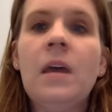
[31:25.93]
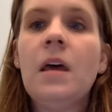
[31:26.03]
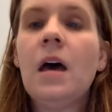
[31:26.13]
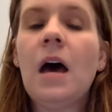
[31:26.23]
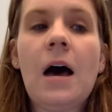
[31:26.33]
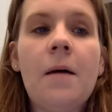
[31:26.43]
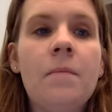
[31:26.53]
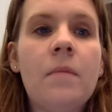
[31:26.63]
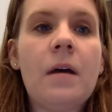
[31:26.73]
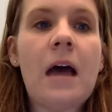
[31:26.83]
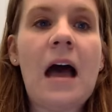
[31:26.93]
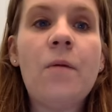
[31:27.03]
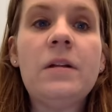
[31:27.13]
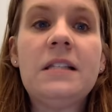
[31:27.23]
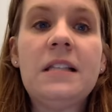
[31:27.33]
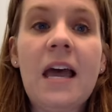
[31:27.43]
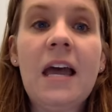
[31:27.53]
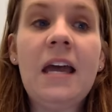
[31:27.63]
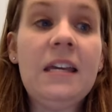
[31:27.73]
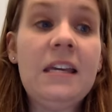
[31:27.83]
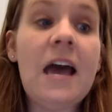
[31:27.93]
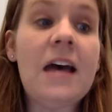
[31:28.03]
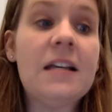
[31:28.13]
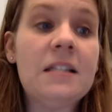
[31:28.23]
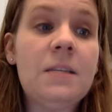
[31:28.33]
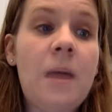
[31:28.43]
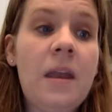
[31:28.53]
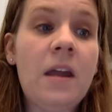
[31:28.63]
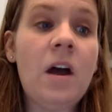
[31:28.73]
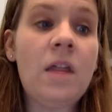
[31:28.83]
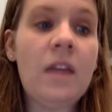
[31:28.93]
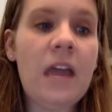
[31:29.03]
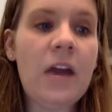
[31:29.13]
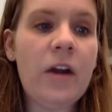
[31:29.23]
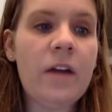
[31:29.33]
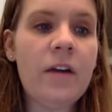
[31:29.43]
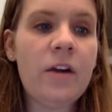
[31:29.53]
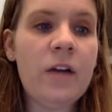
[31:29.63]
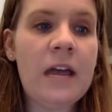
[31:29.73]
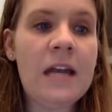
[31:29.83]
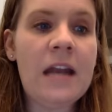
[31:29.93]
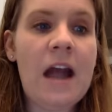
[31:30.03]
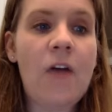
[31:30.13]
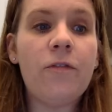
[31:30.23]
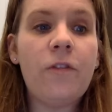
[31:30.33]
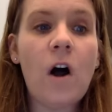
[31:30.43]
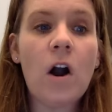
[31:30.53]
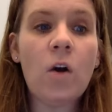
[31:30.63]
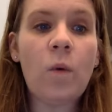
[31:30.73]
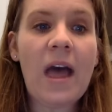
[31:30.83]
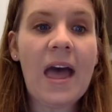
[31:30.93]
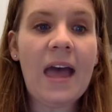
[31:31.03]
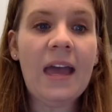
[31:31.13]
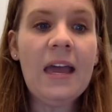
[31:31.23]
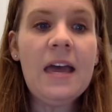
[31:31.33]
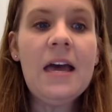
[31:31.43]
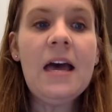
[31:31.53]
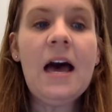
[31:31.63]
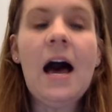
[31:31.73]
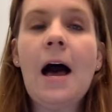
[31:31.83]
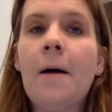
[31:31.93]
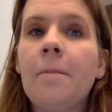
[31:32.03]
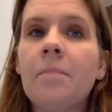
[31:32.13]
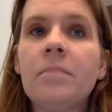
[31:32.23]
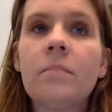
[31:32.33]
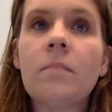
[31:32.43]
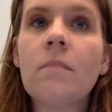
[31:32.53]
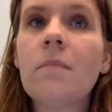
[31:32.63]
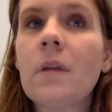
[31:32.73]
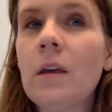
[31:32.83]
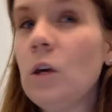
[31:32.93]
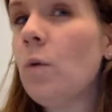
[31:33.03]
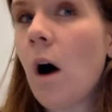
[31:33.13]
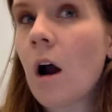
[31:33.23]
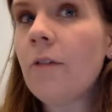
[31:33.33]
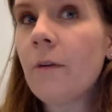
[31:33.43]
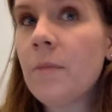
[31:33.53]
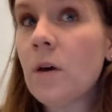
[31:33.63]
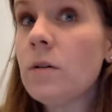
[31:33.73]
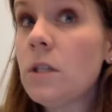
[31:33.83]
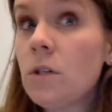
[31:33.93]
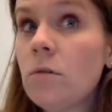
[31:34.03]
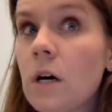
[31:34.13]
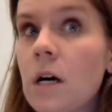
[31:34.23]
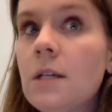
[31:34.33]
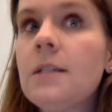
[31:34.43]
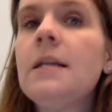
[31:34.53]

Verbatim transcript: Um, I would say yes, depending on the area that you're in and how far away um, you are from those stores.